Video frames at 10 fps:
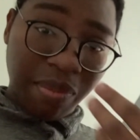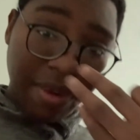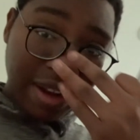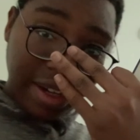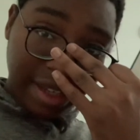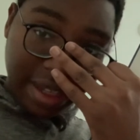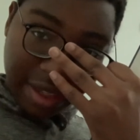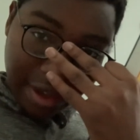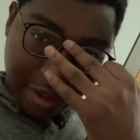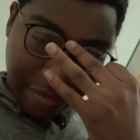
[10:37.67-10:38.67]
in
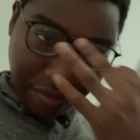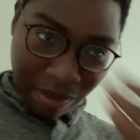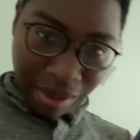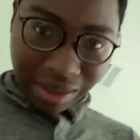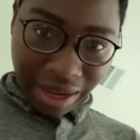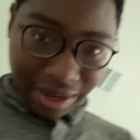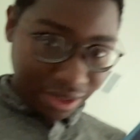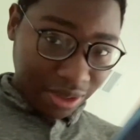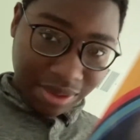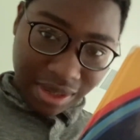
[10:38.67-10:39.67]
detail about lattice
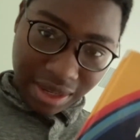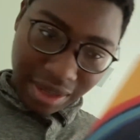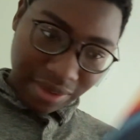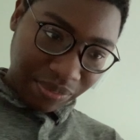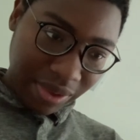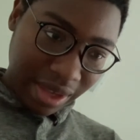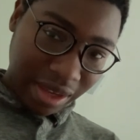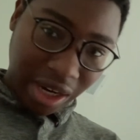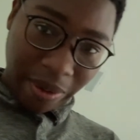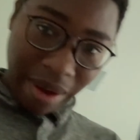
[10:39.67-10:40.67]
QCD and
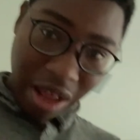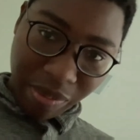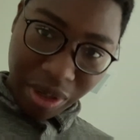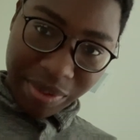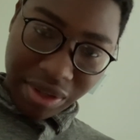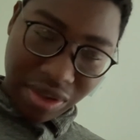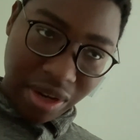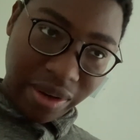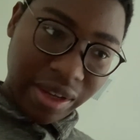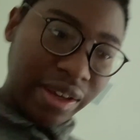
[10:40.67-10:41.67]
chiral perturbation
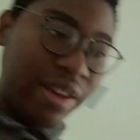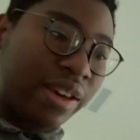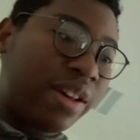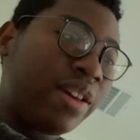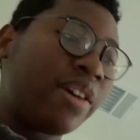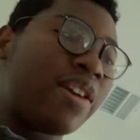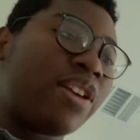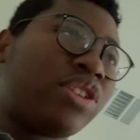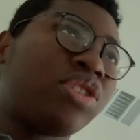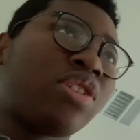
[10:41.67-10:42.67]
theory. It
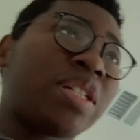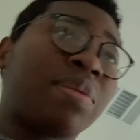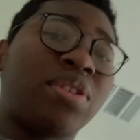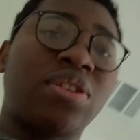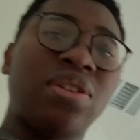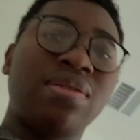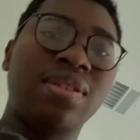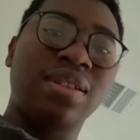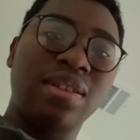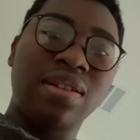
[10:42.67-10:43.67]
just talks about
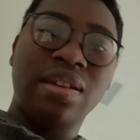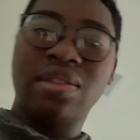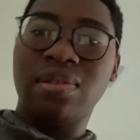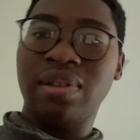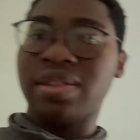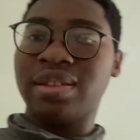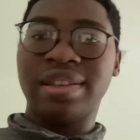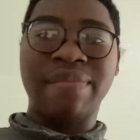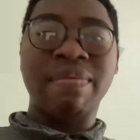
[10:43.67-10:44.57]
QCD through like the same